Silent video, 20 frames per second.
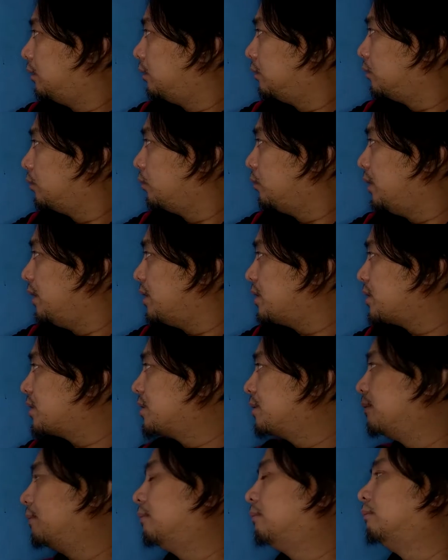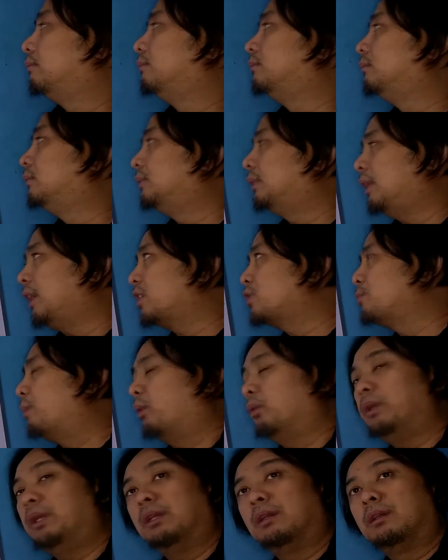to this
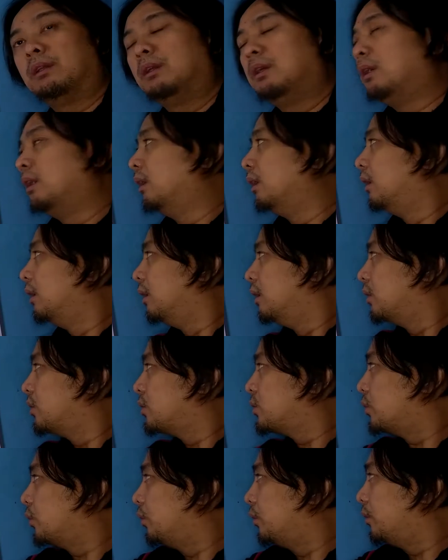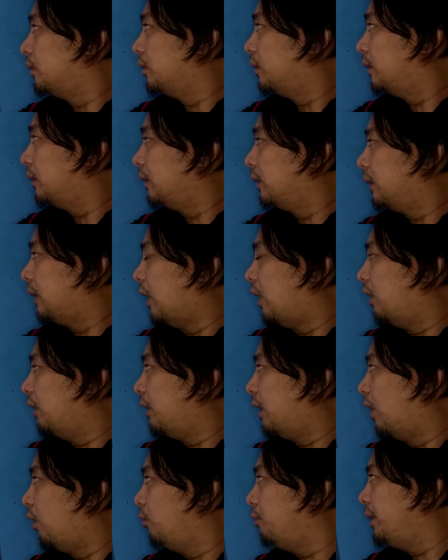exponent. So
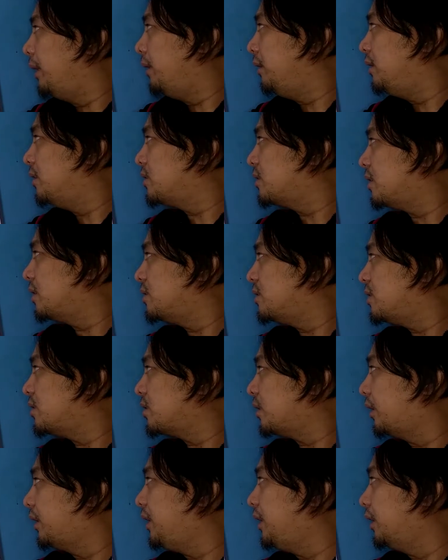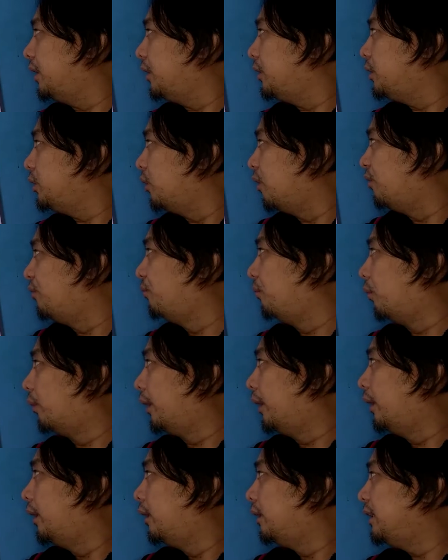how many distances are here? You have
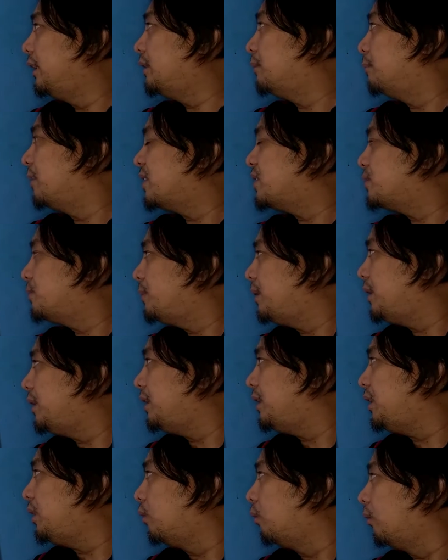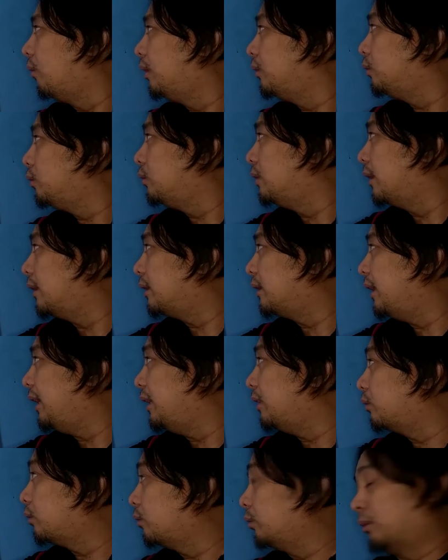4. It must be equal to that
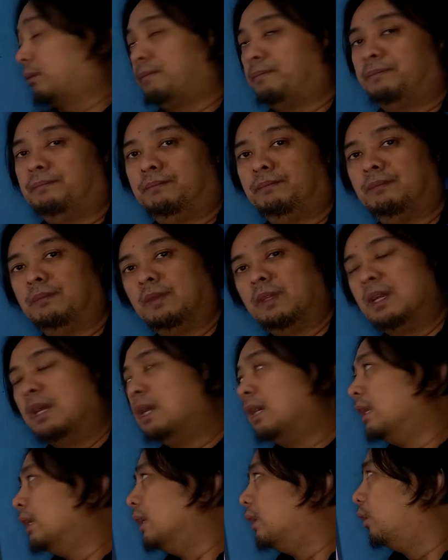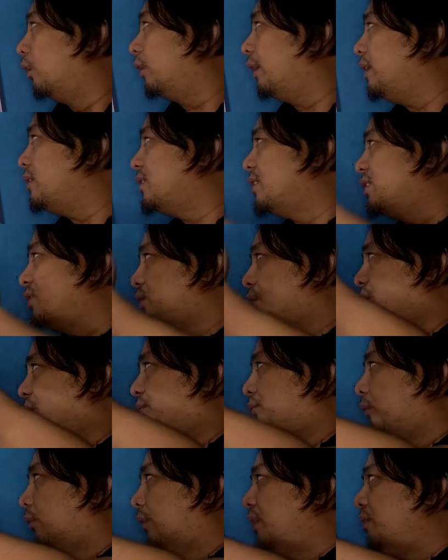nth root. Okay, since you
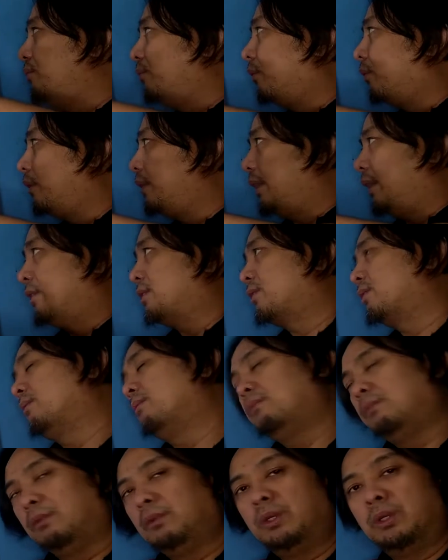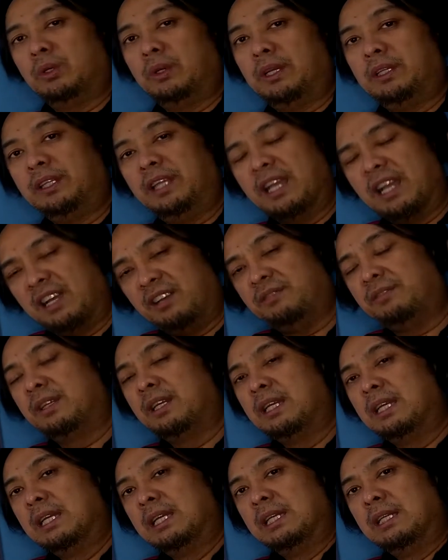have 4 and 4, yes, we already have
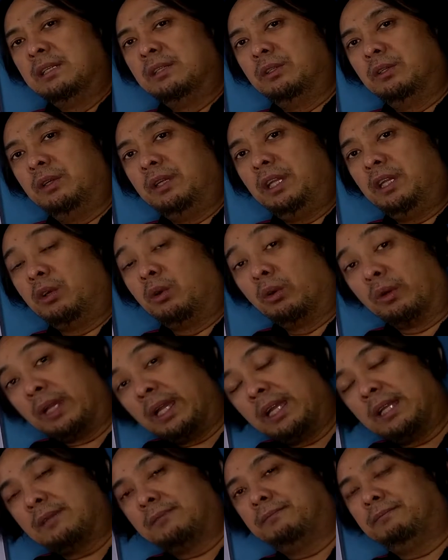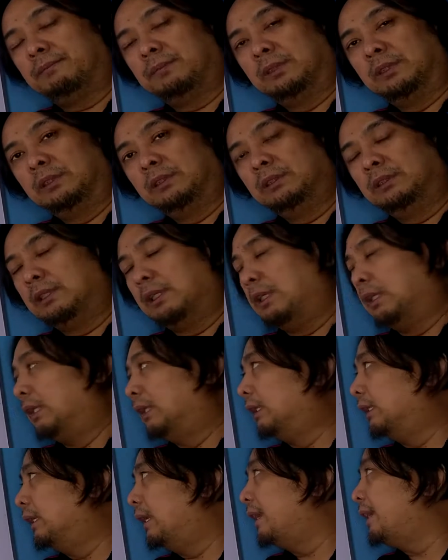a correct
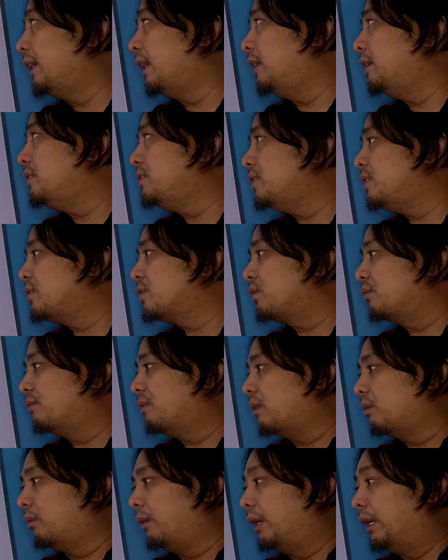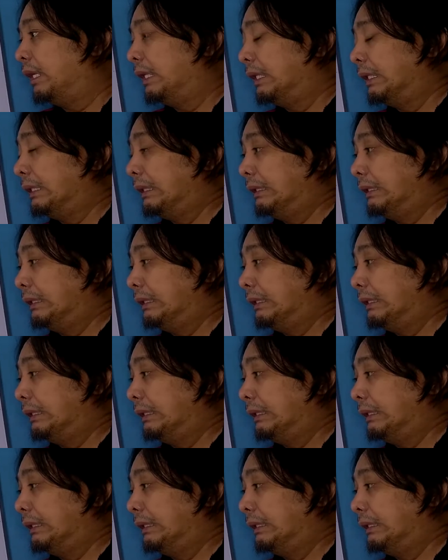analysis of our